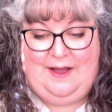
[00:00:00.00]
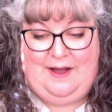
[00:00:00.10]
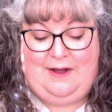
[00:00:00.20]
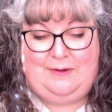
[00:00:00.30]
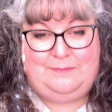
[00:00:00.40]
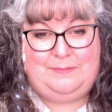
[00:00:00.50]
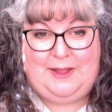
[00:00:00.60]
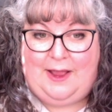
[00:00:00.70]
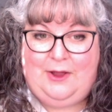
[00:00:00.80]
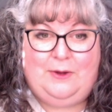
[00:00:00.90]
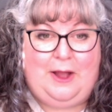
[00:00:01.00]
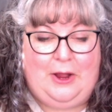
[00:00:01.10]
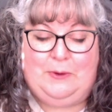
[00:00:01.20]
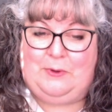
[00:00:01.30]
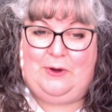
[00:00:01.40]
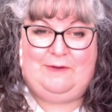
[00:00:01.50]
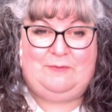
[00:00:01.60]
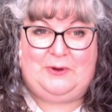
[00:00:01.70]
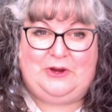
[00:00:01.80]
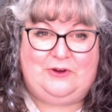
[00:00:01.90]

But I hope you all have a Merry